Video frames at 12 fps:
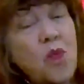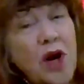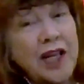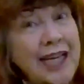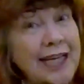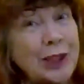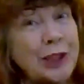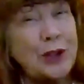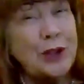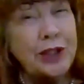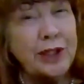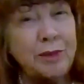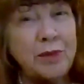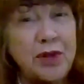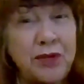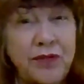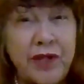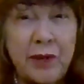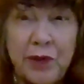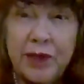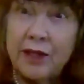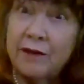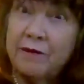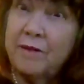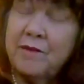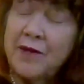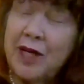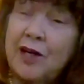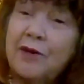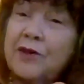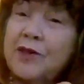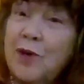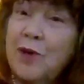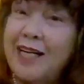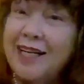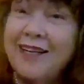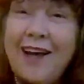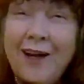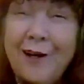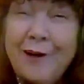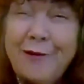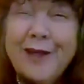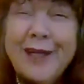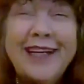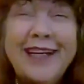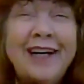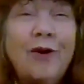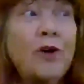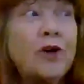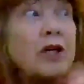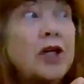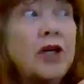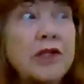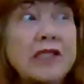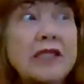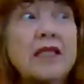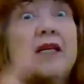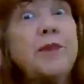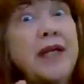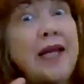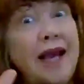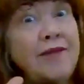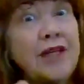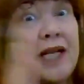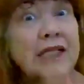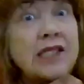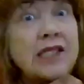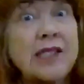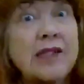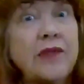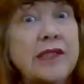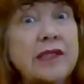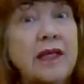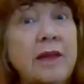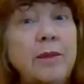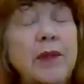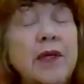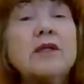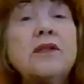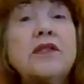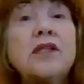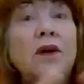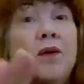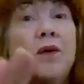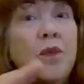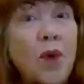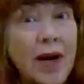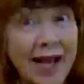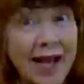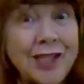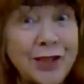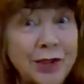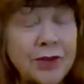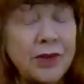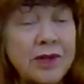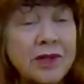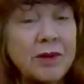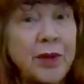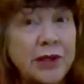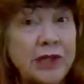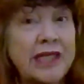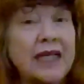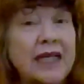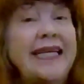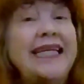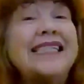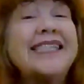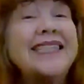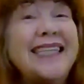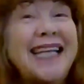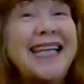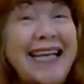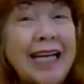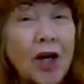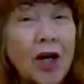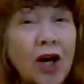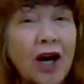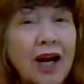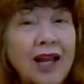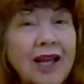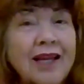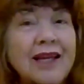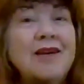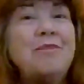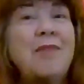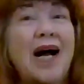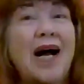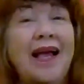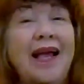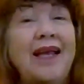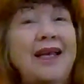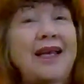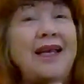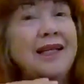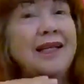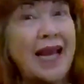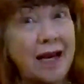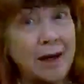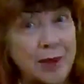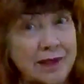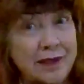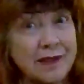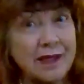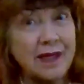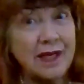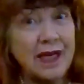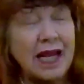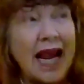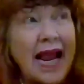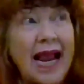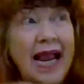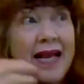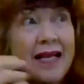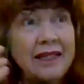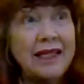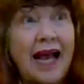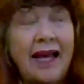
want to get into a good movie with you, you know, the one you love, or go to sleep and have a nice restful sleep. So what I do personally is layer my cannabis, and